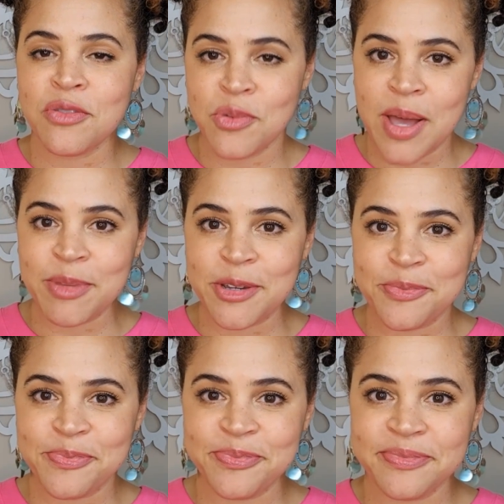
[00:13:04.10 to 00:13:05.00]
overwhelm you.
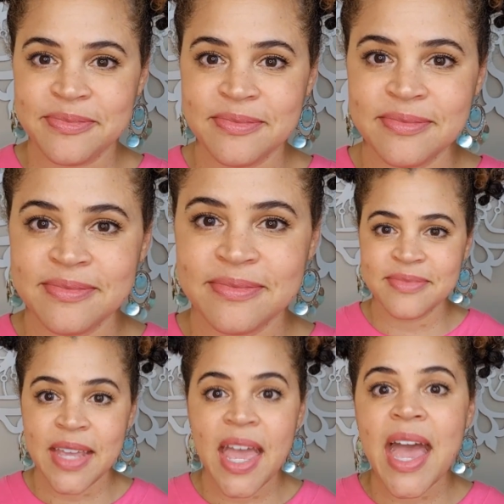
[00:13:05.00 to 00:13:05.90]

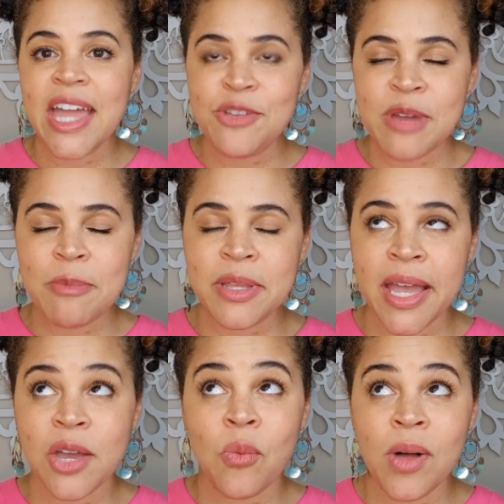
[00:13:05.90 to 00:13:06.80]
And you might be
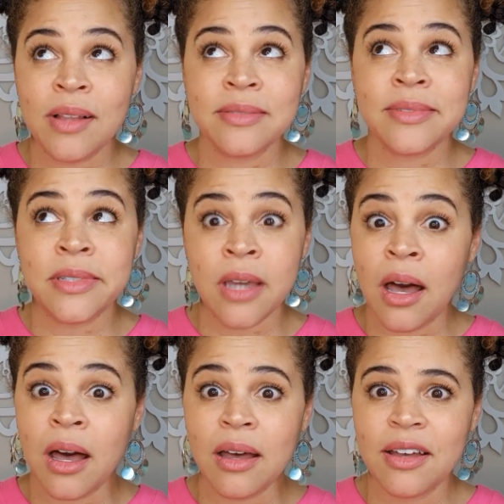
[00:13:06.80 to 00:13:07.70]
like, well,
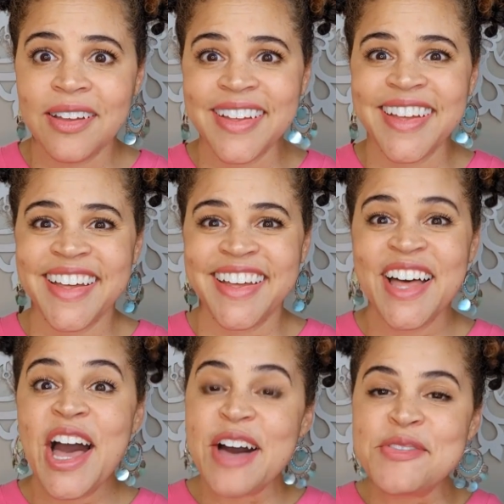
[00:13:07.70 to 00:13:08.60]
duh.
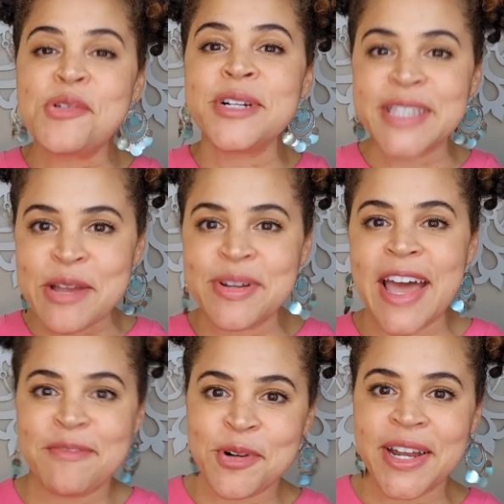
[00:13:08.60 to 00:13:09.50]
Of course I would
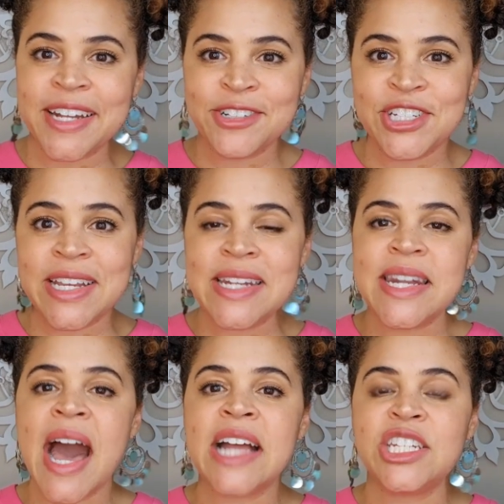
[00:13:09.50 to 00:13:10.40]
have more energy
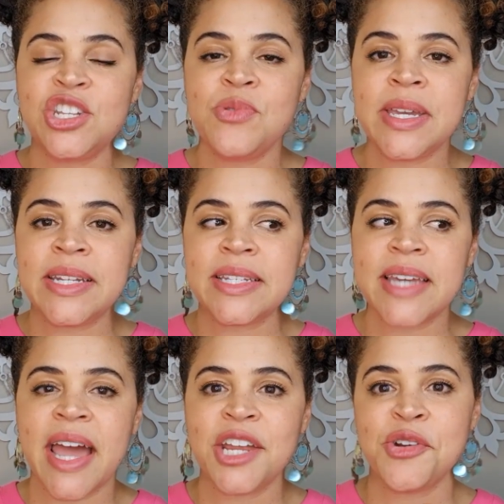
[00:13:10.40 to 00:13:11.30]
not doing
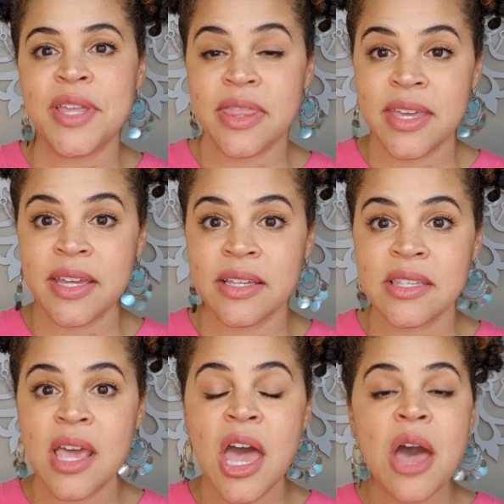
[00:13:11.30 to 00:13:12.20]
tiring
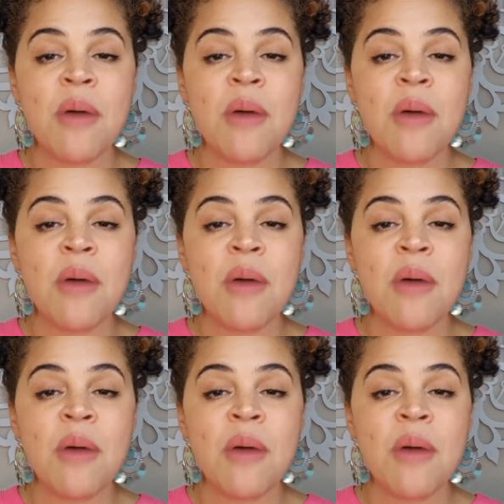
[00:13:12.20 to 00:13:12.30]
things.